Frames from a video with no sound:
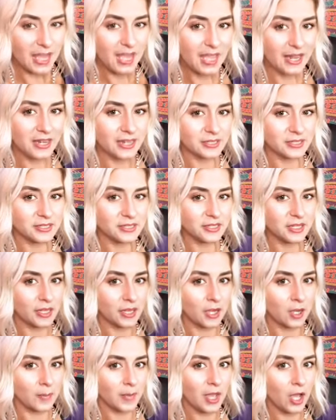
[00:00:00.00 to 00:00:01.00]
and it
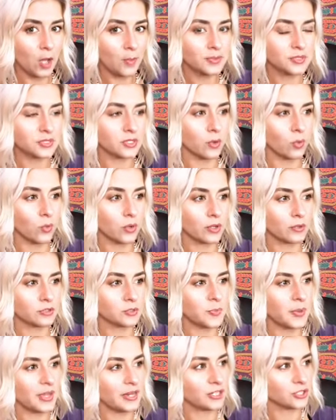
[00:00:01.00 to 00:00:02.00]
um, helps the
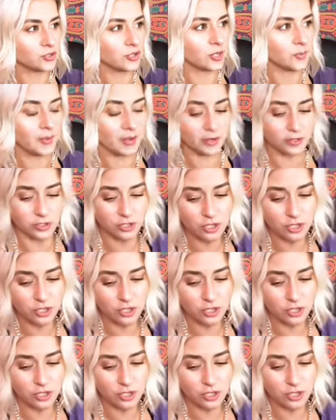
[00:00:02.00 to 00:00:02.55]
oils penetrate better.